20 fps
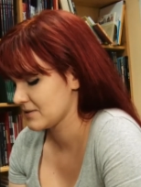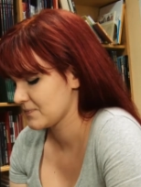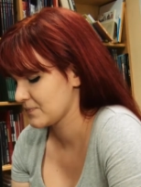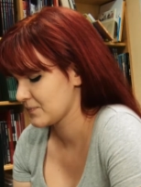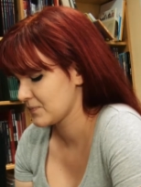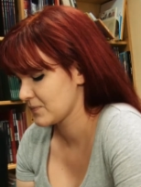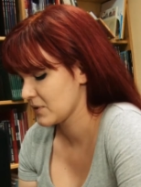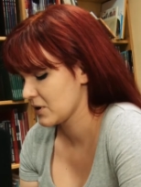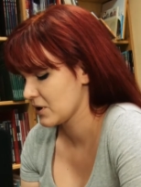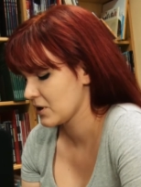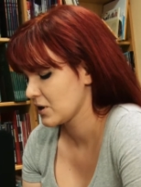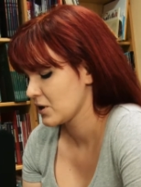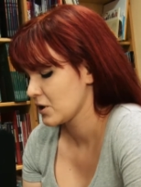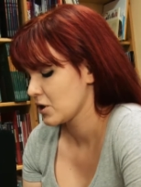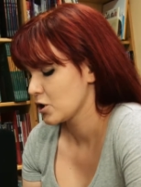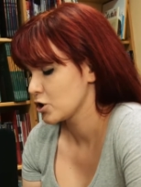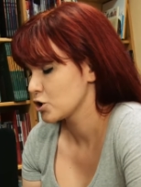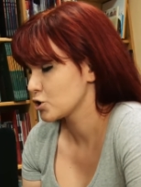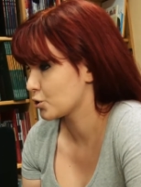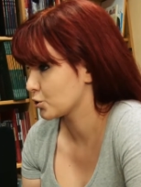
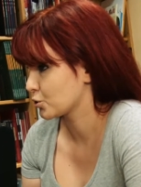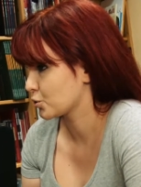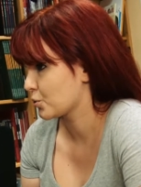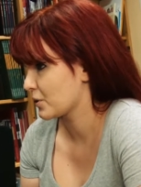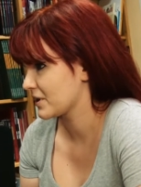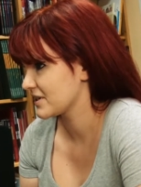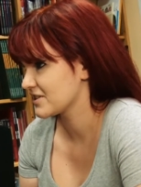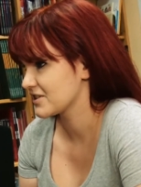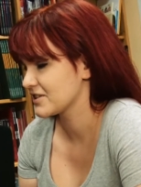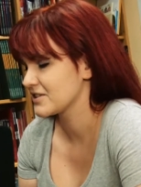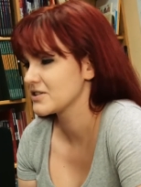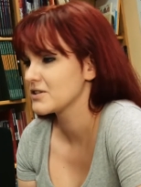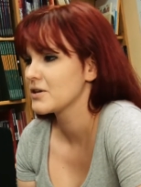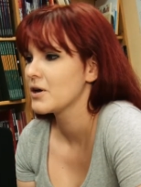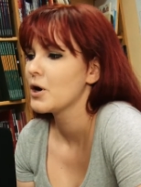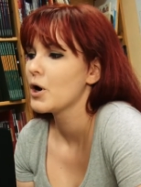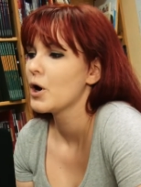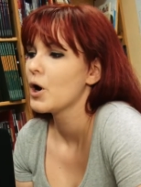okay. Short questions.